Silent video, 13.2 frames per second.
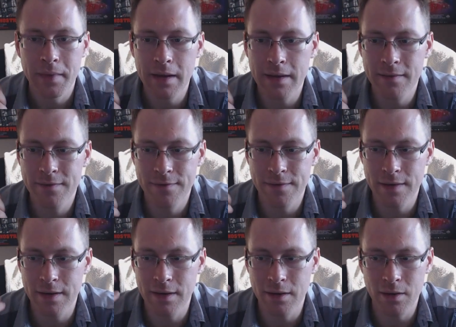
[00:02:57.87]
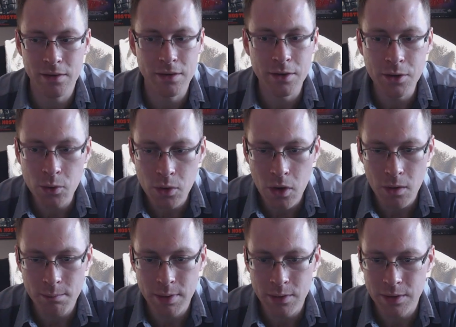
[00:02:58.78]
If the new
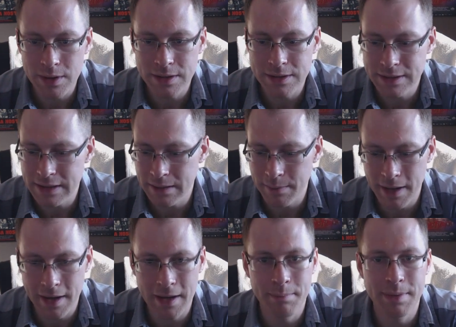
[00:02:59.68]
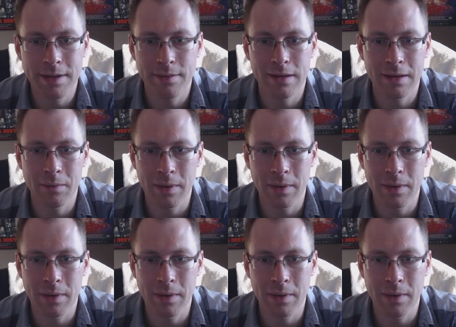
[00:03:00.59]
components in my PC